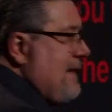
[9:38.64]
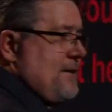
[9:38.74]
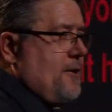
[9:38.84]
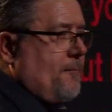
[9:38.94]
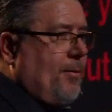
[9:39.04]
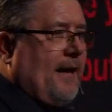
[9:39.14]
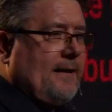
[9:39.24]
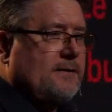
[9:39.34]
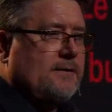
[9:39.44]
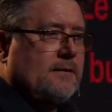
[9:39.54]
that took
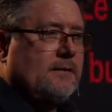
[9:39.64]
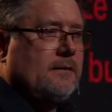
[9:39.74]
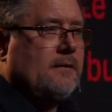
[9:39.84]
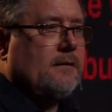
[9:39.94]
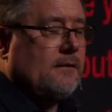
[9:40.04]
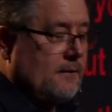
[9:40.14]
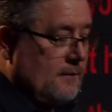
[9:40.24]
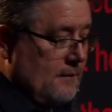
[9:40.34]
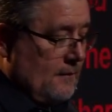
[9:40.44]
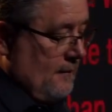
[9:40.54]
place.
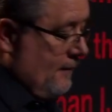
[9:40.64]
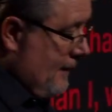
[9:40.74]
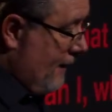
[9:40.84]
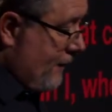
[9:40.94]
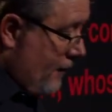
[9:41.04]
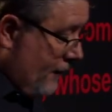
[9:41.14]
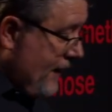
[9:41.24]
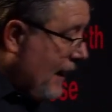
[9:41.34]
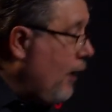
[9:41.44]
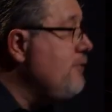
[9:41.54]
Now, for the
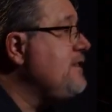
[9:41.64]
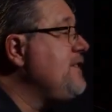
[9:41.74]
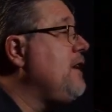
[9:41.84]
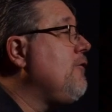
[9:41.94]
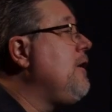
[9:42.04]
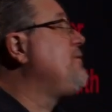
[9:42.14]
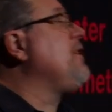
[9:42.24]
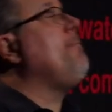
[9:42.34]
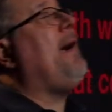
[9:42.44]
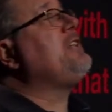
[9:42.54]
theologians in the room,
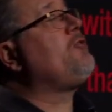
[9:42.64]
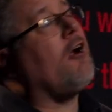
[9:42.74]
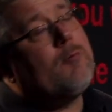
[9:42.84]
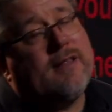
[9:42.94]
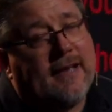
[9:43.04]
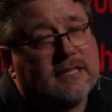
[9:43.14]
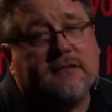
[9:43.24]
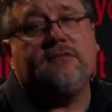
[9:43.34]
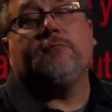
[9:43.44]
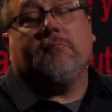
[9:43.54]
some might struggle with this.
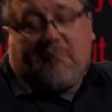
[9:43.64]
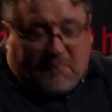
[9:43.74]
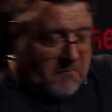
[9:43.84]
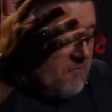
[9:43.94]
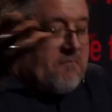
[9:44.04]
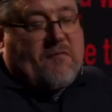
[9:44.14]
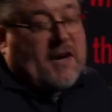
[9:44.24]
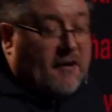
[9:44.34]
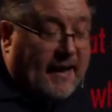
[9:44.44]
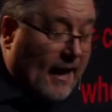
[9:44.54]

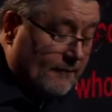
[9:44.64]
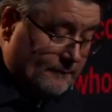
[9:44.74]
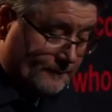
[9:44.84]
Figure it out.